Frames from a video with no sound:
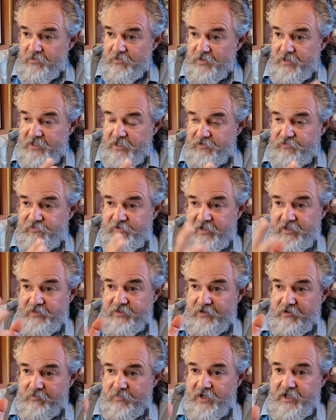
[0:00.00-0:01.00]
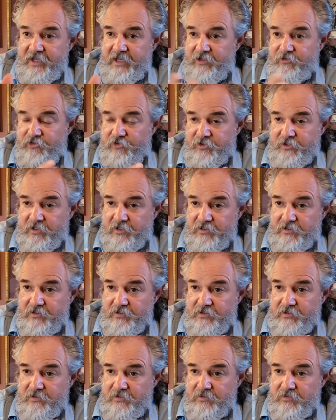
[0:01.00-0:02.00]
like I said, that are my age or
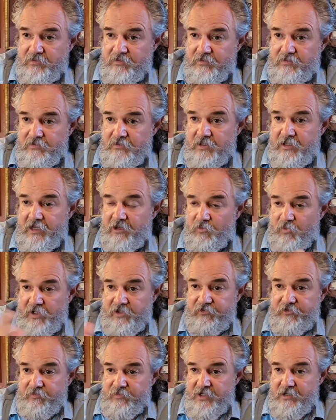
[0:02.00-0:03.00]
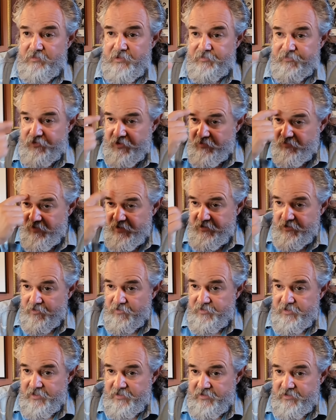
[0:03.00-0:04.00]
younger, and I watch them come up, so I already know
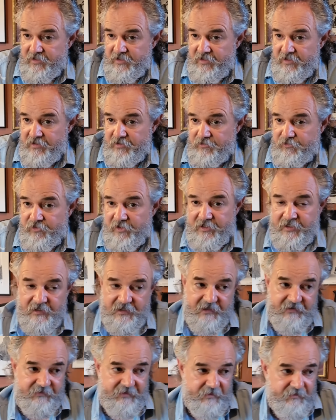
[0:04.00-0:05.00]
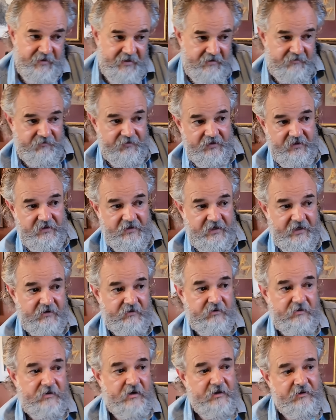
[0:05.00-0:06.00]
what they think, so I can give them the benefit of the
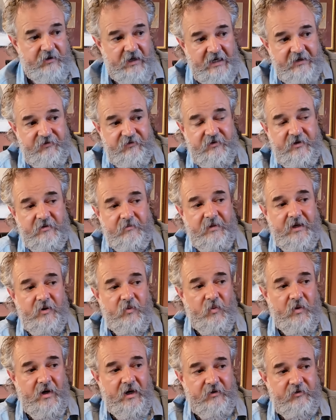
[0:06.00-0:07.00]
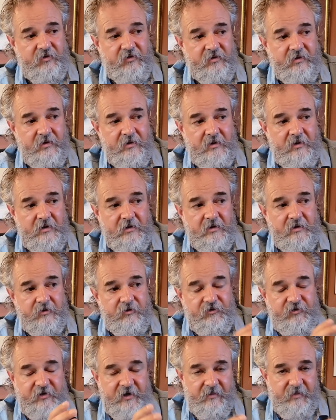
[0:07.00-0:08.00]
doubt, or I still might watch
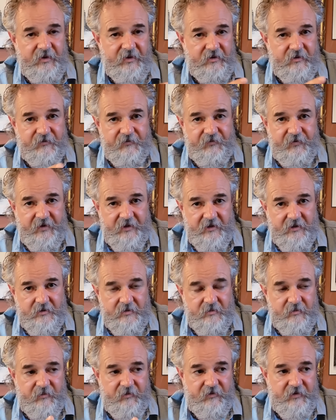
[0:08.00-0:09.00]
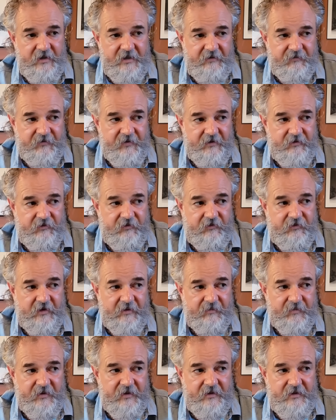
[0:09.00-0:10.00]
some of their films if it's
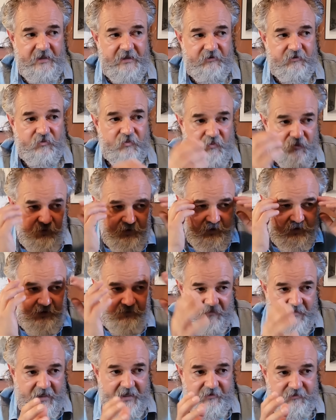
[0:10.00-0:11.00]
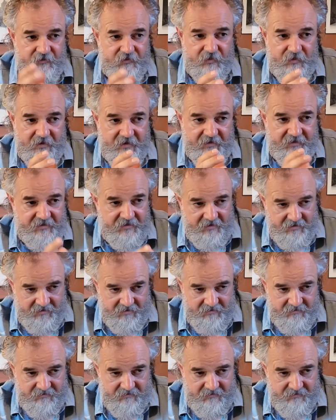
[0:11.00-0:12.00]
something that's really my sort of thing.